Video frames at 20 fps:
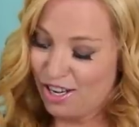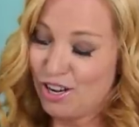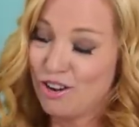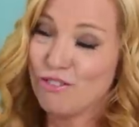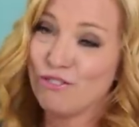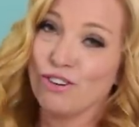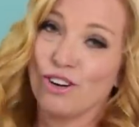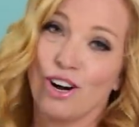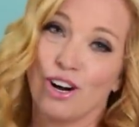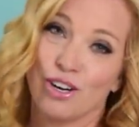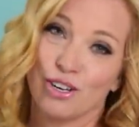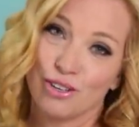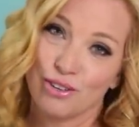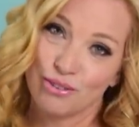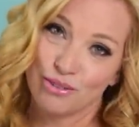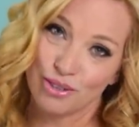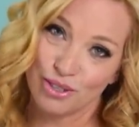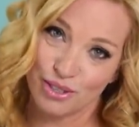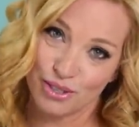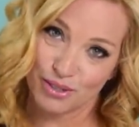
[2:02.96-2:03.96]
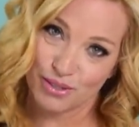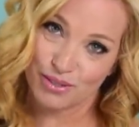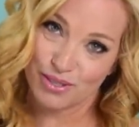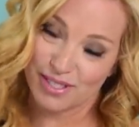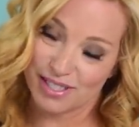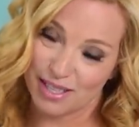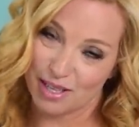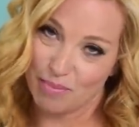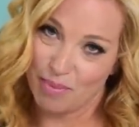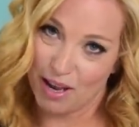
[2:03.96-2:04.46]
for our cruise
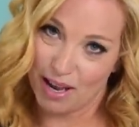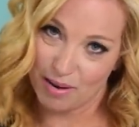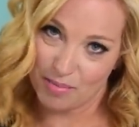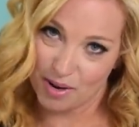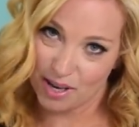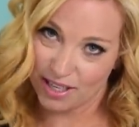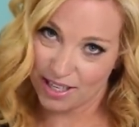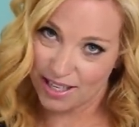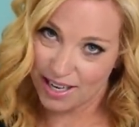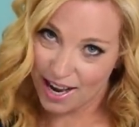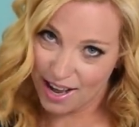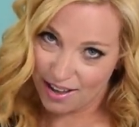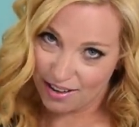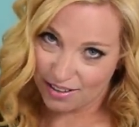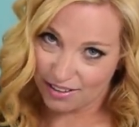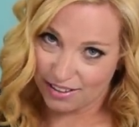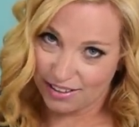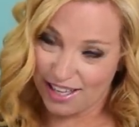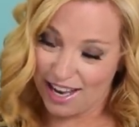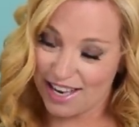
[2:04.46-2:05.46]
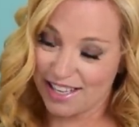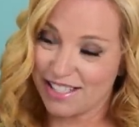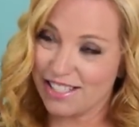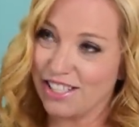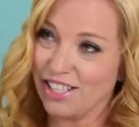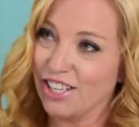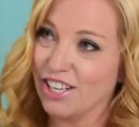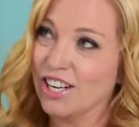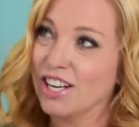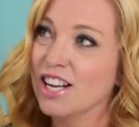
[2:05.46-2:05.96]
to the Panama Canal last
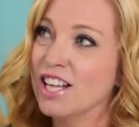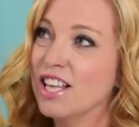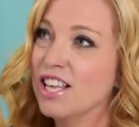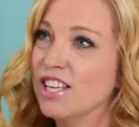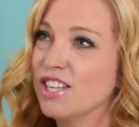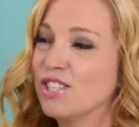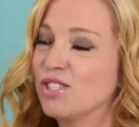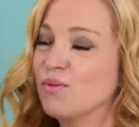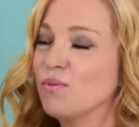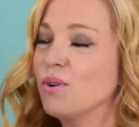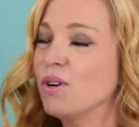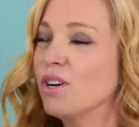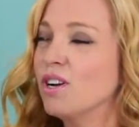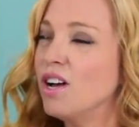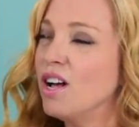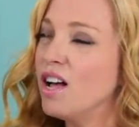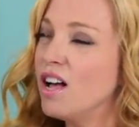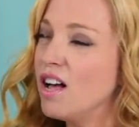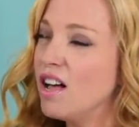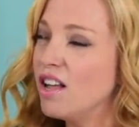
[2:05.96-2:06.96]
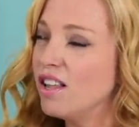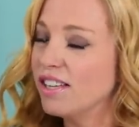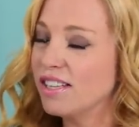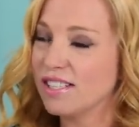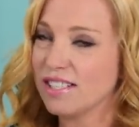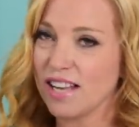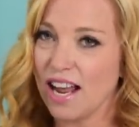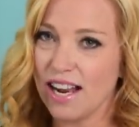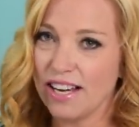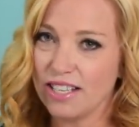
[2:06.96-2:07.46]
year. So we're all
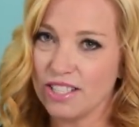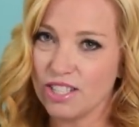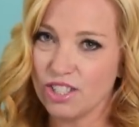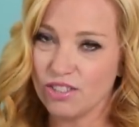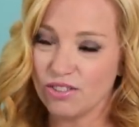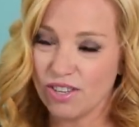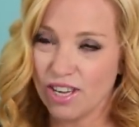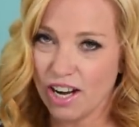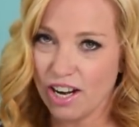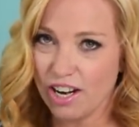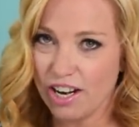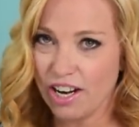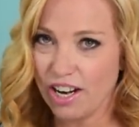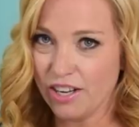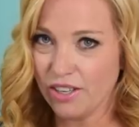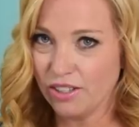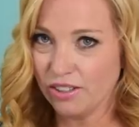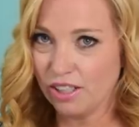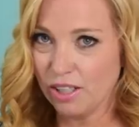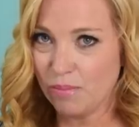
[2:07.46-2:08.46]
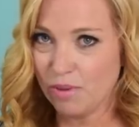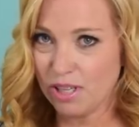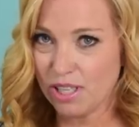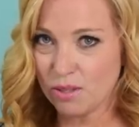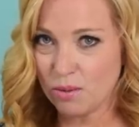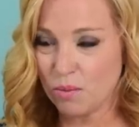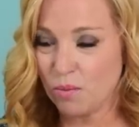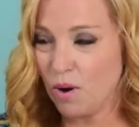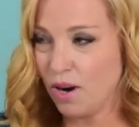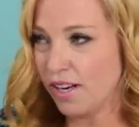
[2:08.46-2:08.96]
excited to do carry-on only
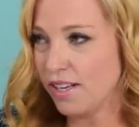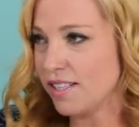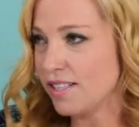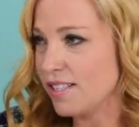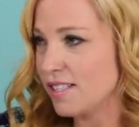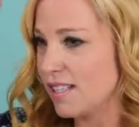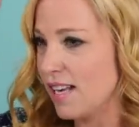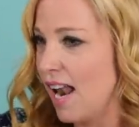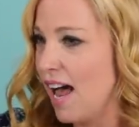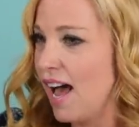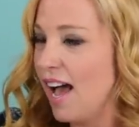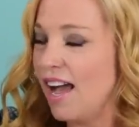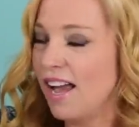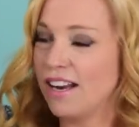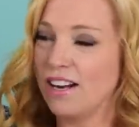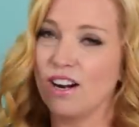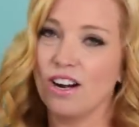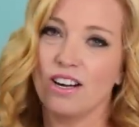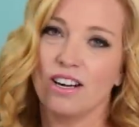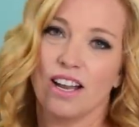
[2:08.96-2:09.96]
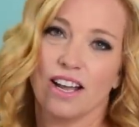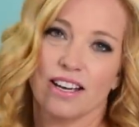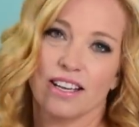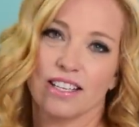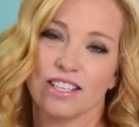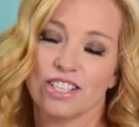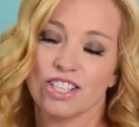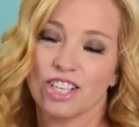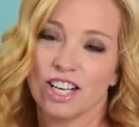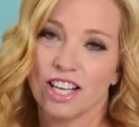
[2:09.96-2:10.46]
because we wanted to slide our
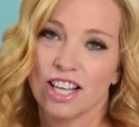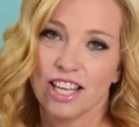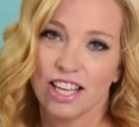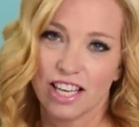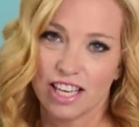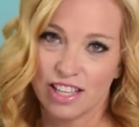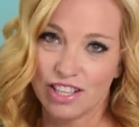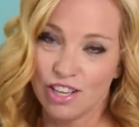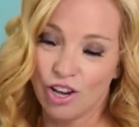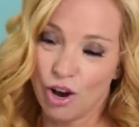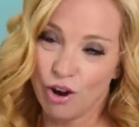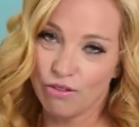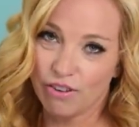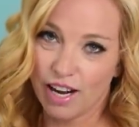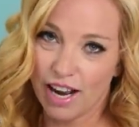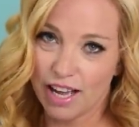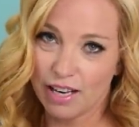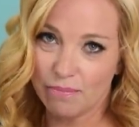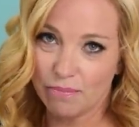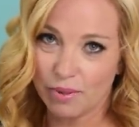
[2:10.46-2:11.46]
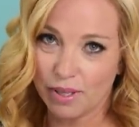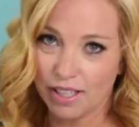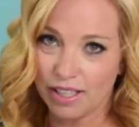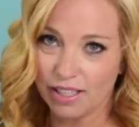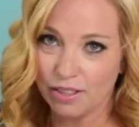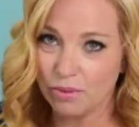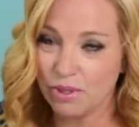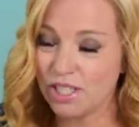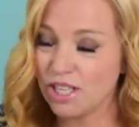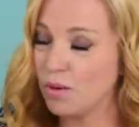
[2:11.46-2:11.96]
luggage in the overhead
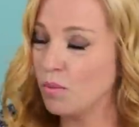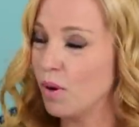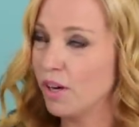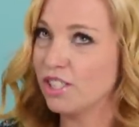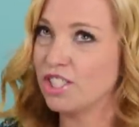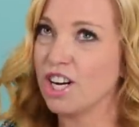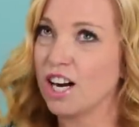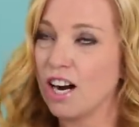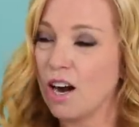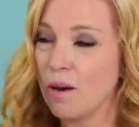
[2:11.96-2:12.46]
bin. We didn't want to check our